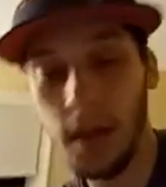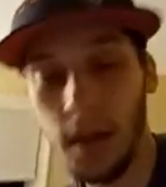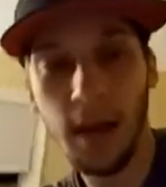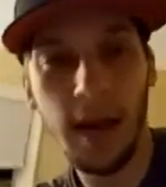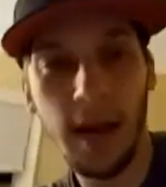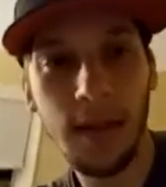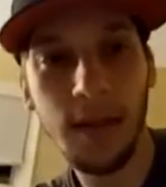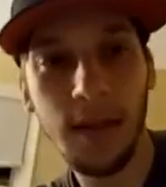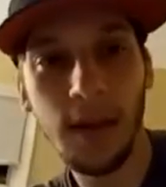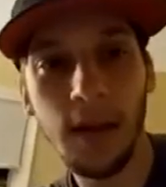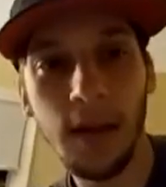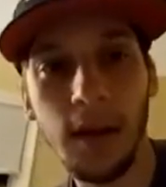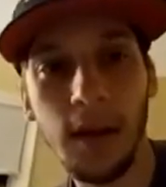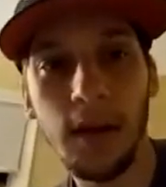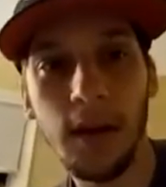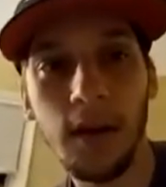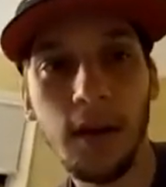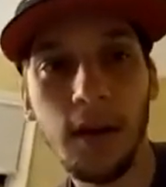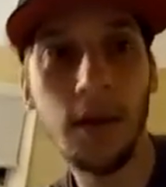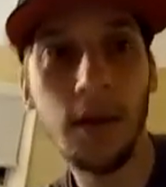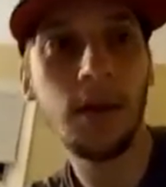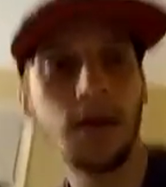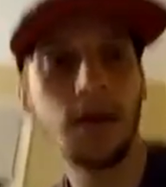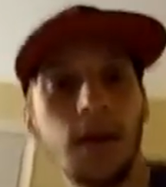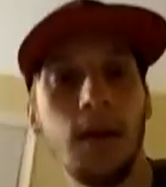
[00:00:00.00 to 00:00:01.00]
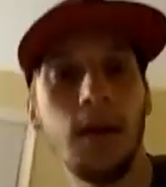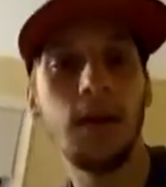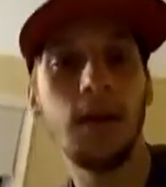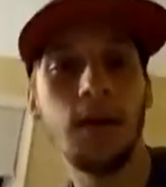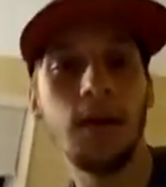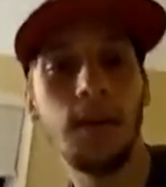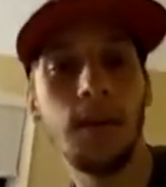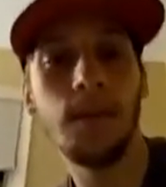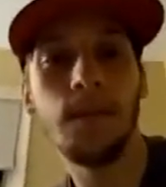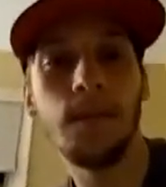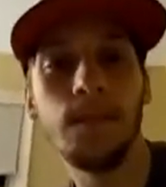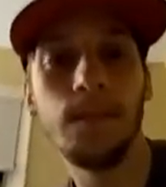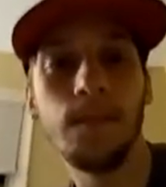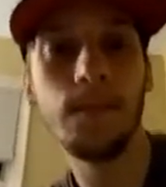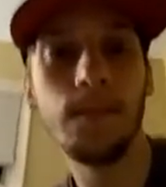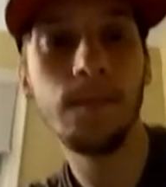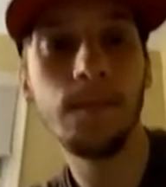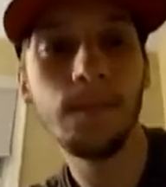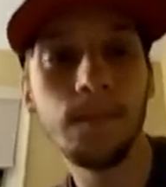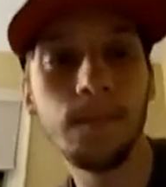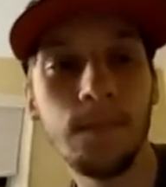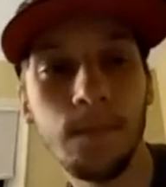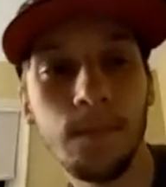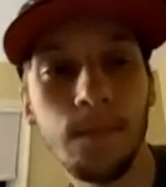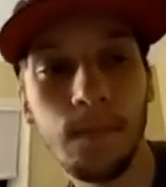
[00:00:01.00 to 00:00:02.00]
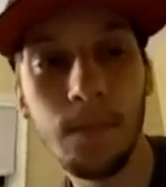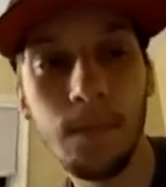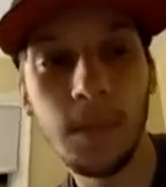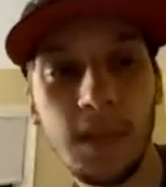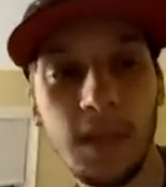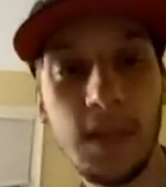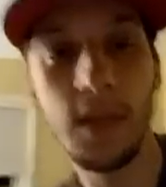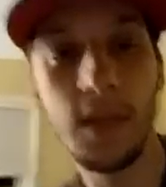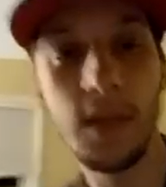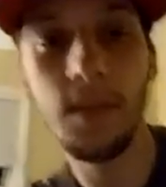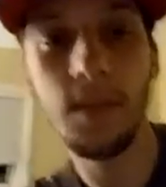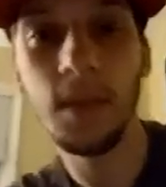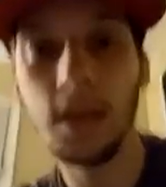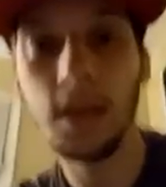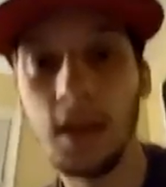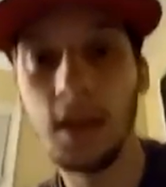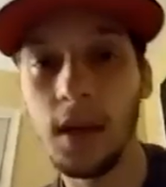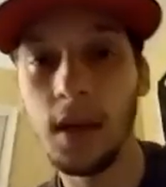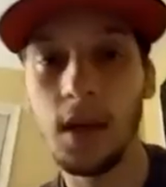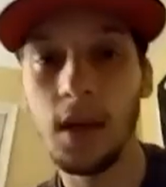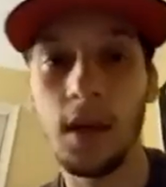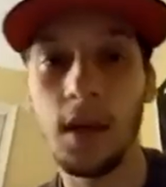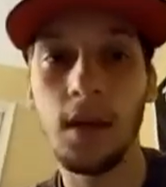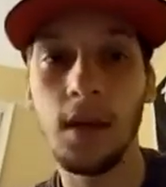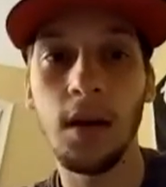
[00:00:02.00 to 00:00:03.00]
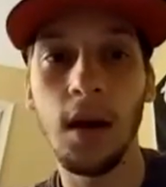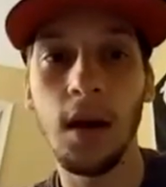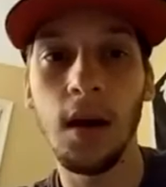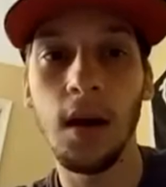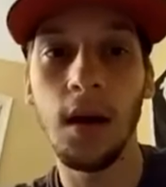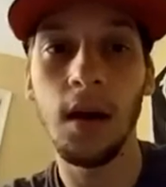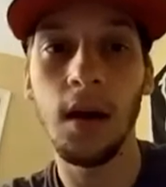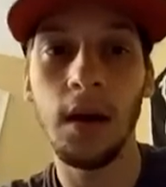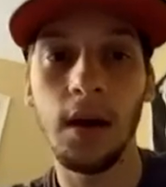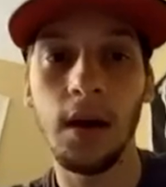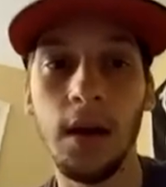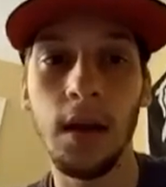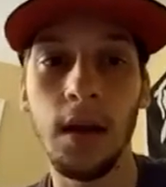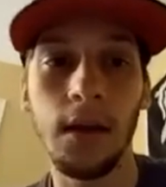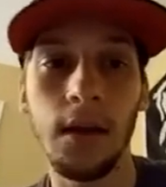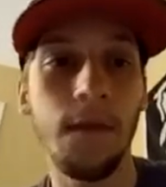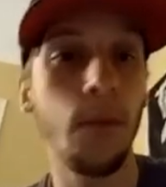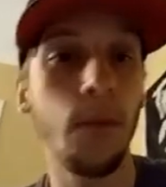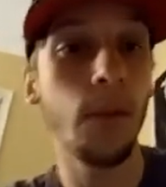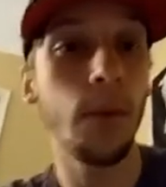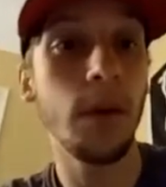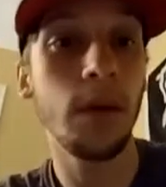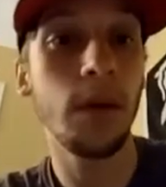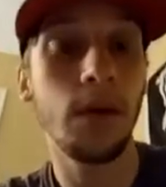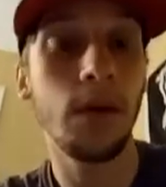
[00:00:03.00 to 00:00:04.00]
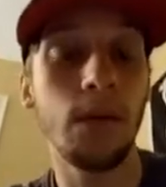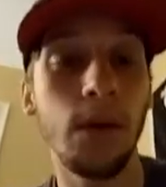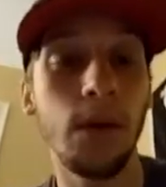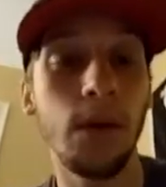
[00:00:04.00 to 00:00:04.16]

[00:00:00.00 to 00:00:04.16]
I think I heard it's gonna be like 40-degree